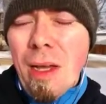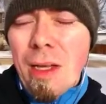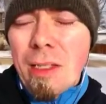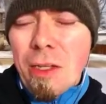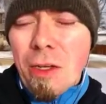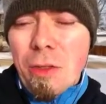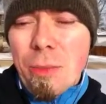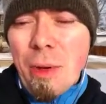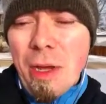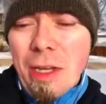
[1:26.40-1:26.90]
as
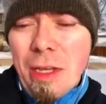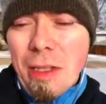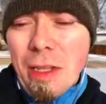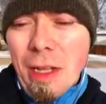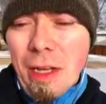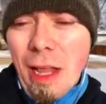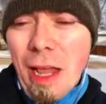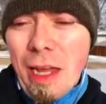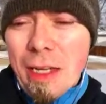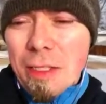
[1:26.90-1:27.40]
I was making
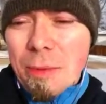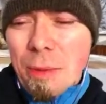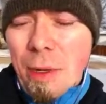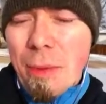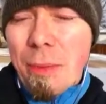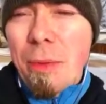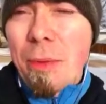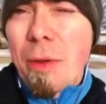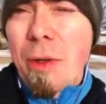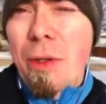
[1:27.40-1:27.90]
that last
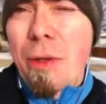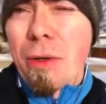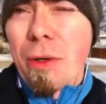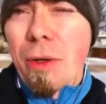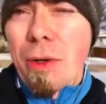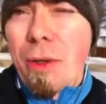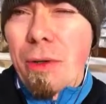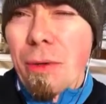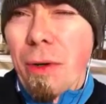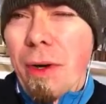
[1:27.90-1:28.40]
probably
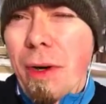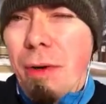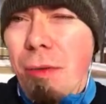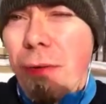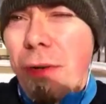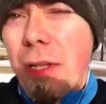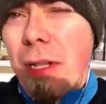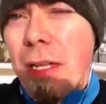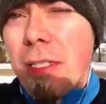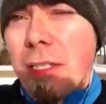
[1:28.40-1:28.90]
third of the run, I
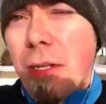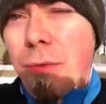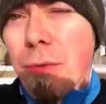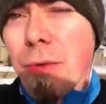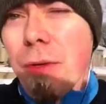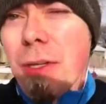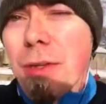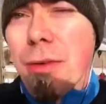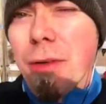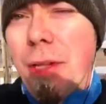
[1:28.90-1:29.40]
realized I
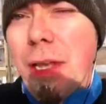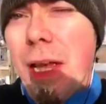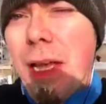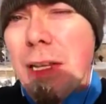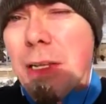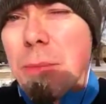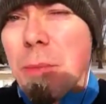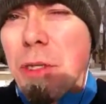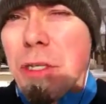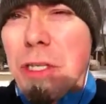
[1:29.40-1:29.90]
really
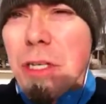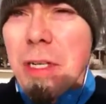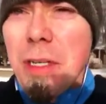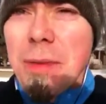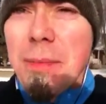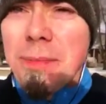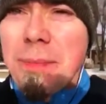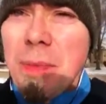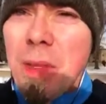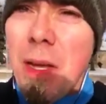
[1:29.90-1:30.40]
had to push it.
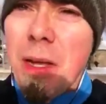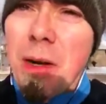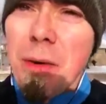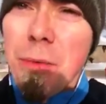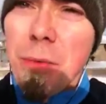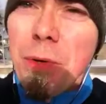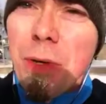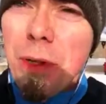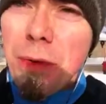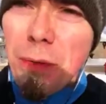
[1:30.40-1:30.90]
And I
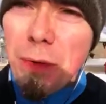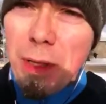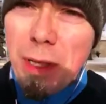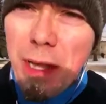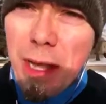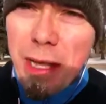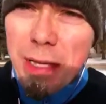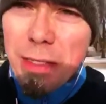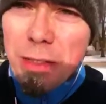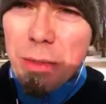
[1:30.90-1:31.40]

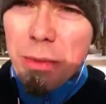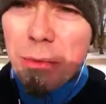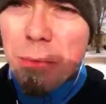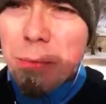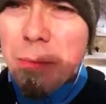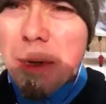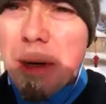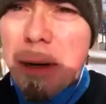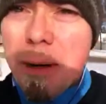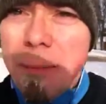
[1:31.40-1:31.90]
really had
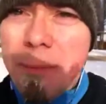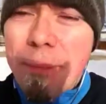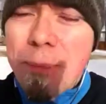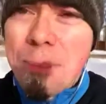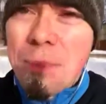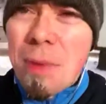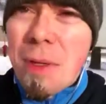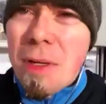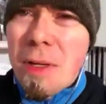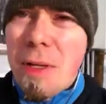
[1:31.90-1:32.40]
to
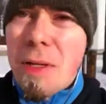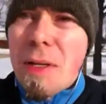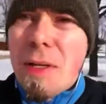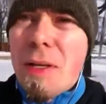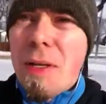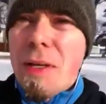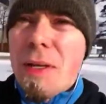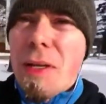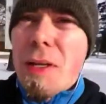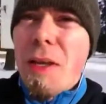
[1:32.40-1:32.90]

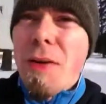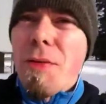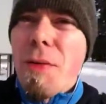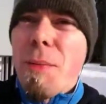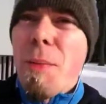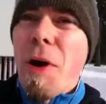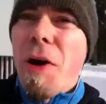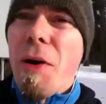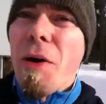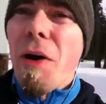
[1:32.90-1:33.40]
give
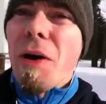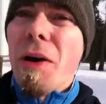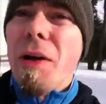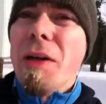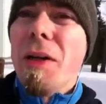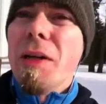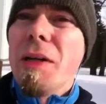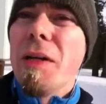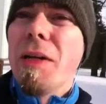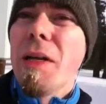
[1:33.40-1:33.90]
it my all,
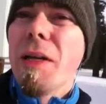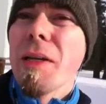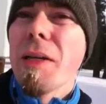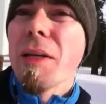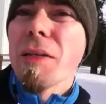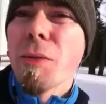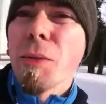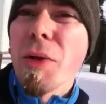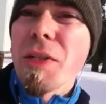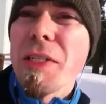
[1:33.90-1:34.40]

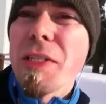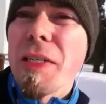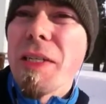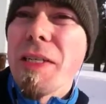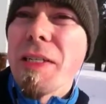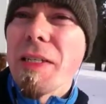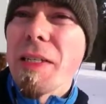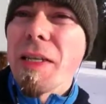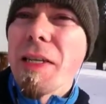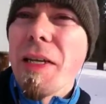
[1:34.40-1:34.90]
because it wasn't
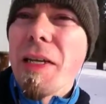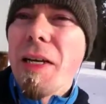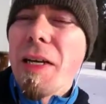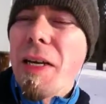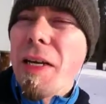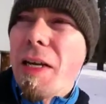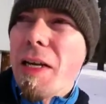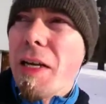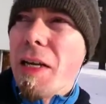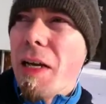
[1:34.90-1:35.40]
easy.
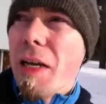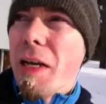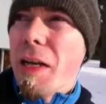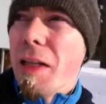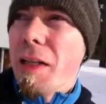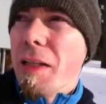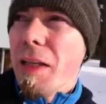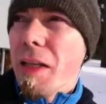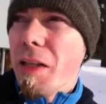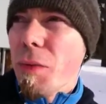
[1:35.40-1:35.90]
And
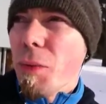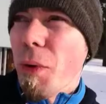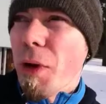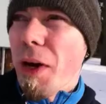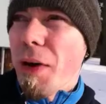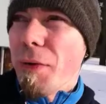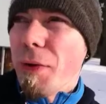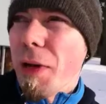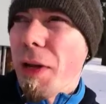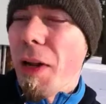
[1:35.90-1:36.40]
I think that's
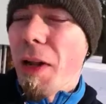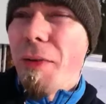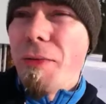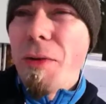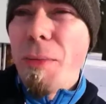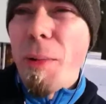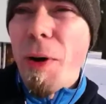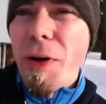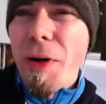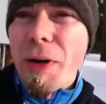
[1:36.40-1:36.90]
what I really
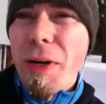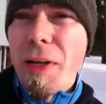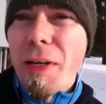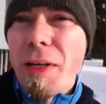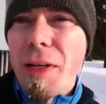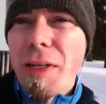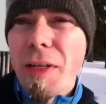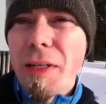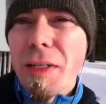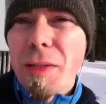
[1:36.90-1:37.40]
loved about it,
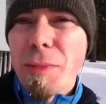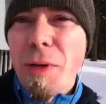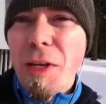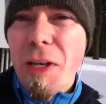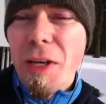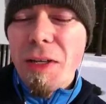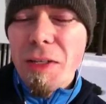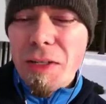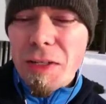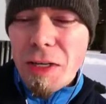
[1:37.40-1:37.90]
is
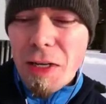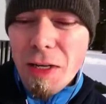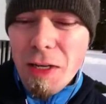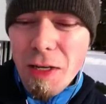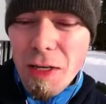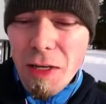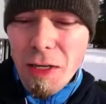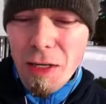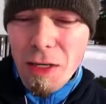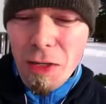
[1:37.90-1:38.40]
because
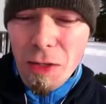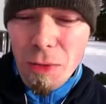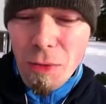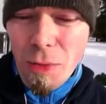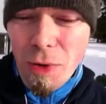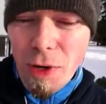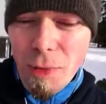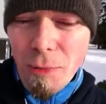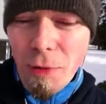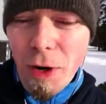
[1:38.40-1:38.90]

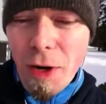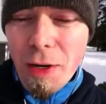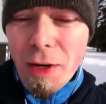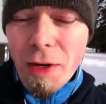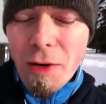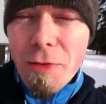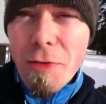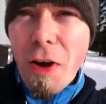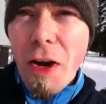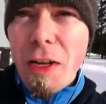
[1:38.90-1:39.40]
when I'm
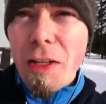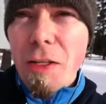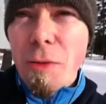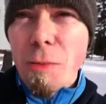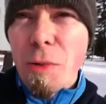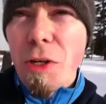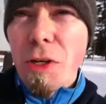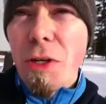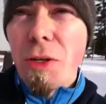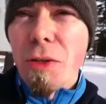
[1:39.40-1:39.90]
running, I find this
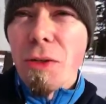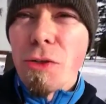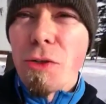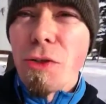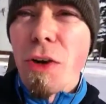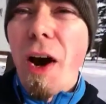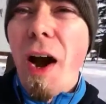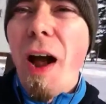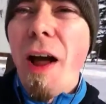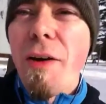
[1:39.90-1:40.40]
particular
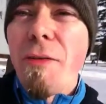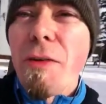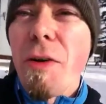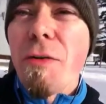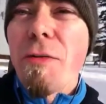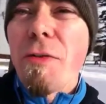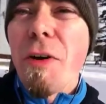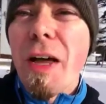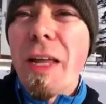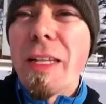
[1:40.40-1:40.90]
drive. I
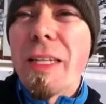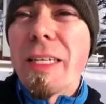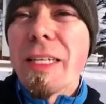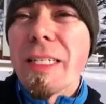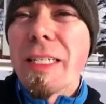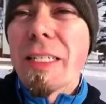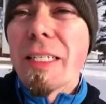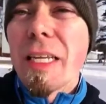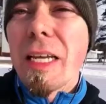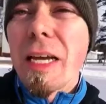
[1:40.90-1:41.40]
find
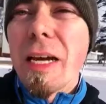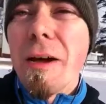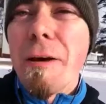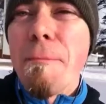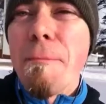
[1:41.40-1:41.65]
this